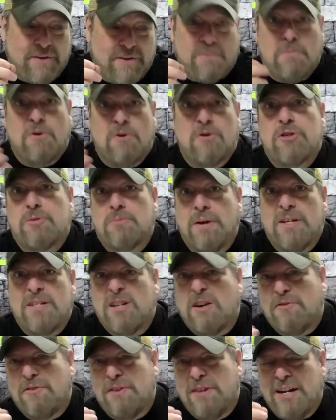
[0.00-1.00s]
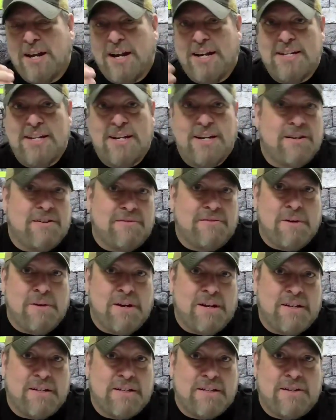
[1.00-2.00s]
kind of immersed myself in the idea of
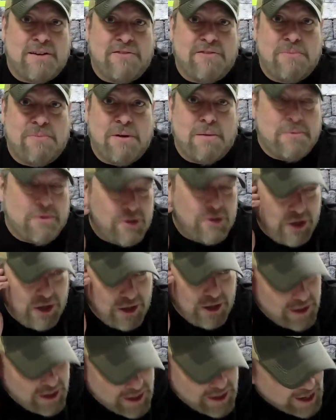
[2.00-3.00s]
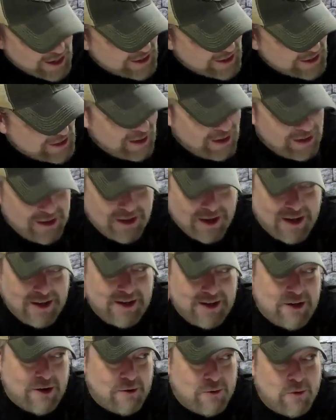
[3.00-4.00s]
being self-publishing, and that I
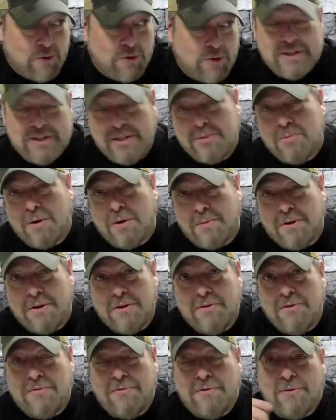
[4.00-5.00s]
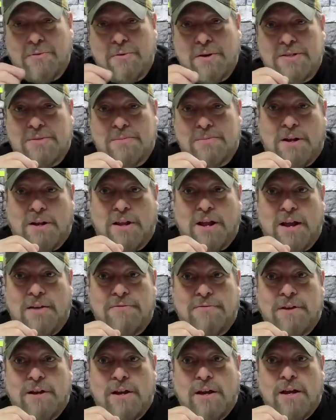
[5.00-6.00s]
thought, well, this is what I'm going to do for the rest of my
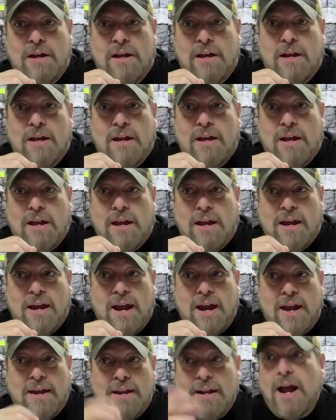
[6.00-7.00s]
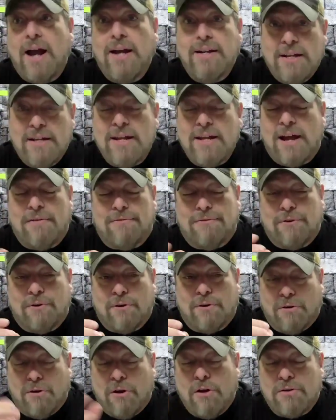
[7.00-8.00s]
life. And I did that
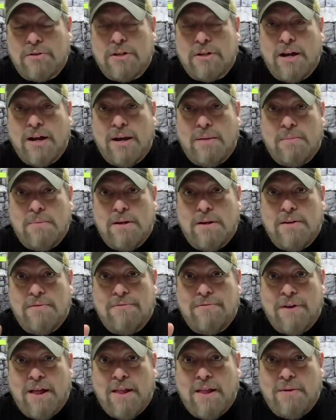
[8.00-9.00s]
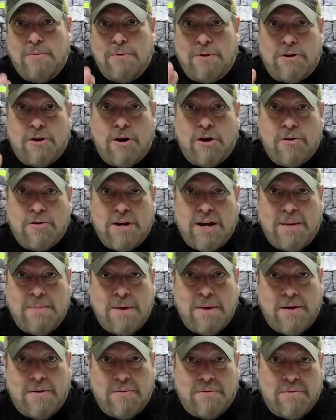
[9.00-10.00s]
for a long time. And then finally, when Carl
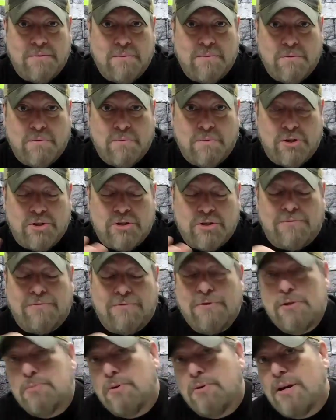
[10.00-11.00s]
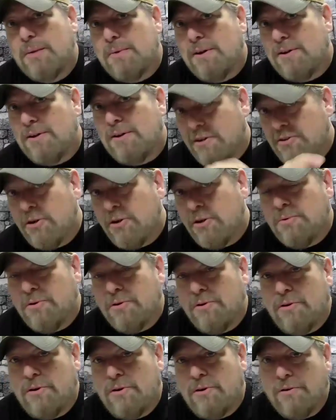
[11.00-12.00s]
came out, which the first book came out in
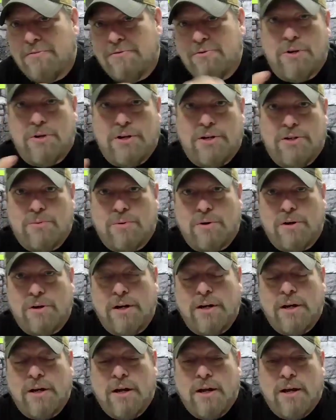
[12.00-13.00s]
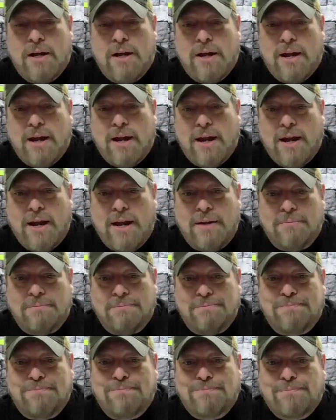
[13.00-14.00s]
October of 2020,
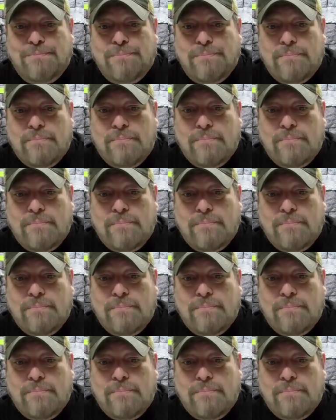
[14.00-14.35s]
and